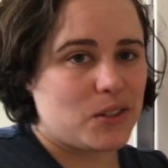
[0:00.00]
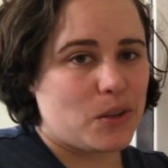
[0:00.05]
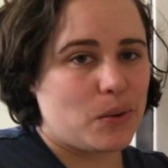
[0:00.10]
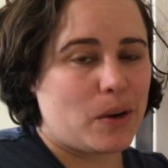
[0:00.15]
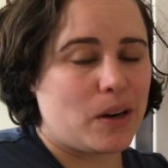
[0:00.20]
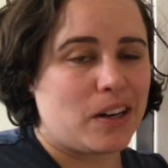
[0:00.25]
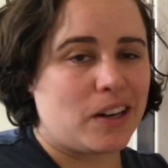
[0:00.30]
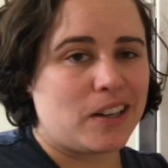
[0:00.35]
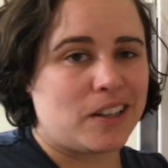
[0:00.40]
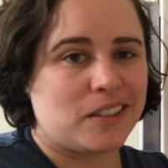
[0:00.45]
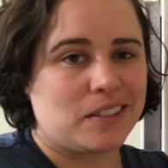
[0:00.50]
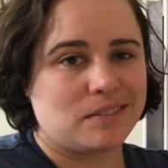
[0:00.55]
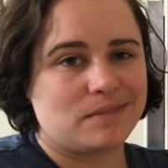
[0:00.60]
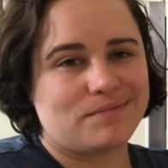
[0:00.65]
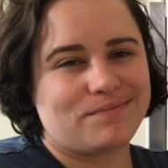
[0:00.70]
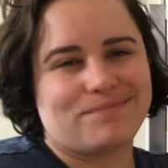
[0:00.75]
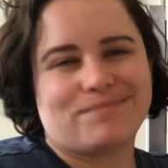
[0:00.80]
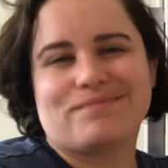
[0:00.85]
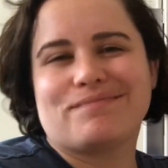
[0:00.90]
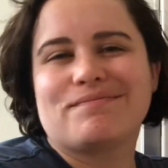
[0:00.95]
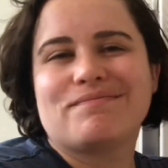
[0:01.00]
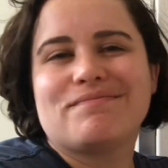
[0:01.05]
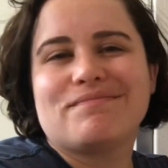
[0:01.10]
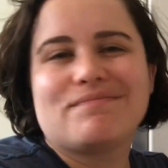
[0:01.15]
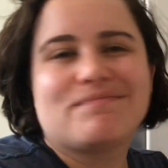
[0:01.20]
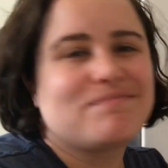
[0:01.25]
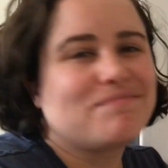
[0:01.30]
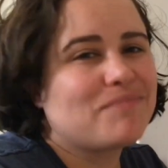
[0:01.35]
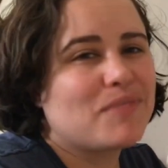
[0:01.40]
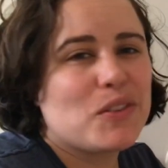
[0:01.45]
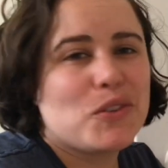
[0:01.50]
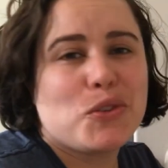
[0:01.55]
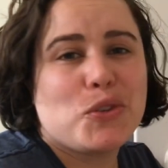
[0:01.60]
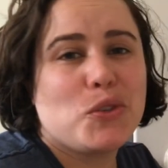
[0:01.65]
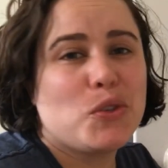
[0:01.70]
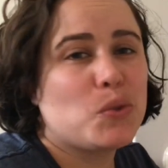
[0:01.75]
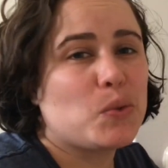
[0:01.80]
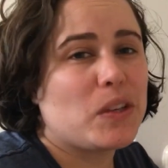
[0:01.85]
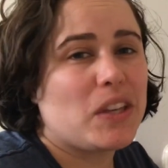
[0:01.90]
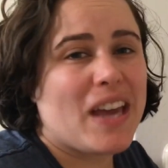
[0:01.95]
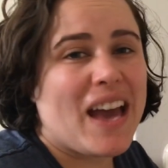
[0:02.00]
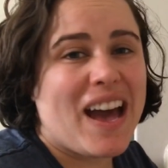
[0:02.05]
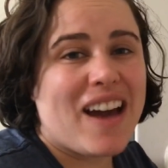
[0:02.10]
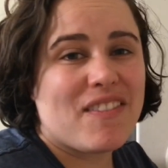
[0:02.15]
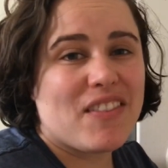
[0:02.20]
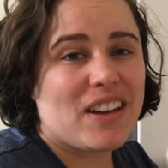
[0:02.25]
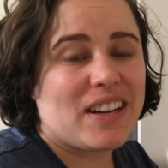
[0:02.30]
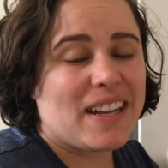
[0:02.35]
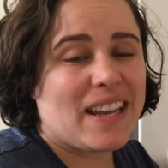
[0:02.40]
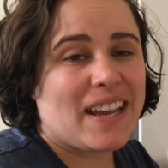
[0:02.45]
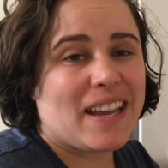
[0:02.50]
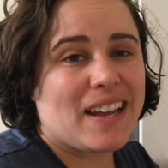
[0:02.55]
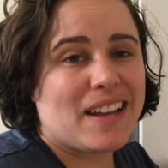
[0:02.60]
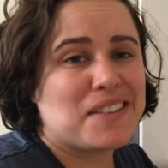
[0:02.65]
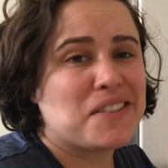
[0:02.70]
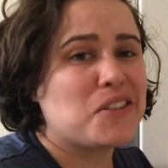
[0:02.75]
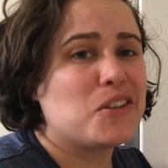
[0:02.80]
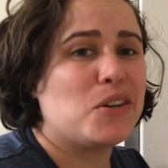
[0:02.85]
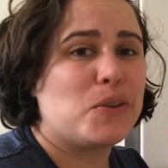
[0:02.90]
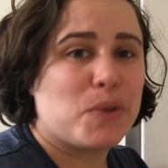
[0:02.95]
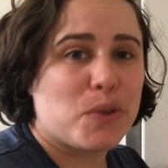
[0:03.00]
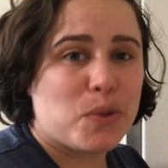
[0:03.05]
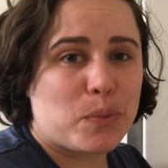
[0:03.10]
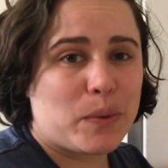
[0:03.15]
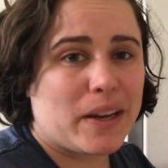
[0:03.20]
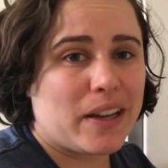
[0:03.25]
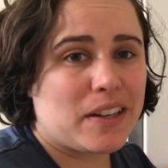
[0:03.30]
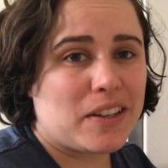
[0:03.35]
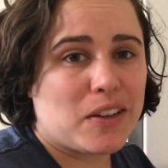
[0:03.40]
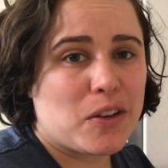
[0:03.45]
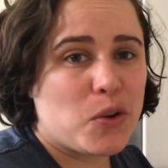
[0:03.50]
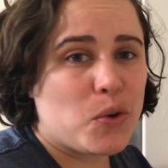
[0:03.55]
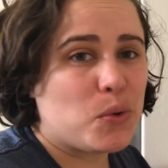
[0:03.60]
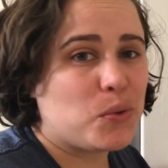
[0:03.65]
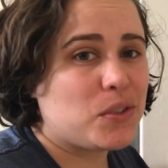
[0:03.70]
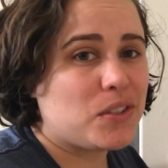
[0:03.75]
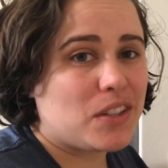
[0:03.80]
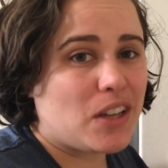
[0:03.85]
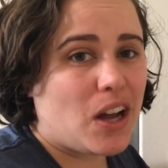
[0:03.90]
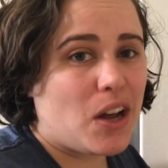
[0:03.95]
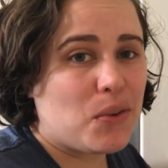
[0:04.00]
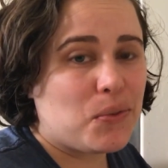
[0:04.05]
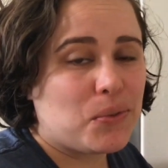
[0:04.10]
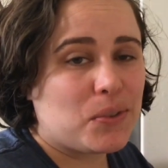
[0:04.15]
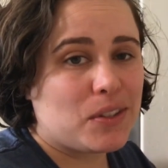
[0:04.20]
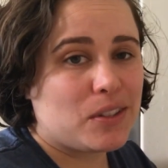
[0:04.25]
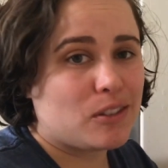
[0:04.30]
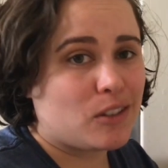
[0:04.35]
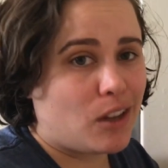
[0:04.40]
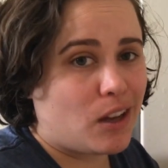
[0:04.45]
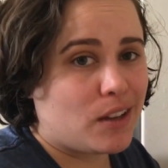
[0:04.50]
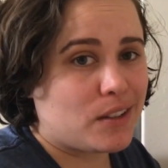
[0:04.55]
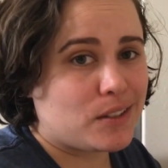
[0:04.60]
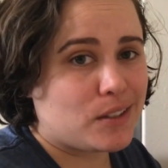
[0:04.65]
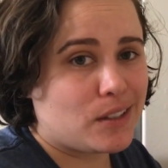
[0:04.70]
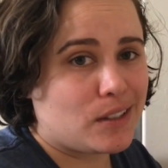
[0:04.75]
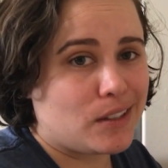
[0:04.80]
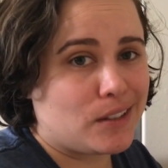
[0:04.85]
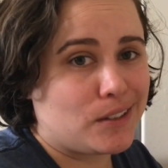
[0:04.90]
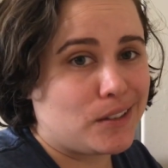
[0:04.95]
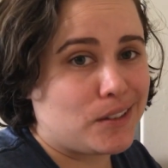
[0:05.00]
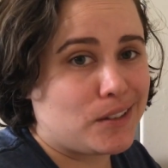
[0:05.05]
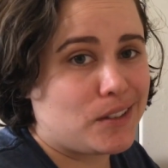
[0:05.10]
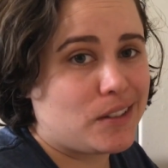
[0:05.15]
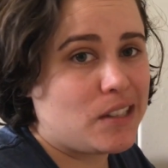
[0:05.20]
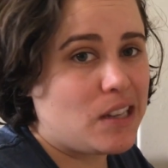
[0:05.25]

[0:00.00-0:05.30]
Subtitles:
So our use what you have on hand, cook with rando stuff sauce is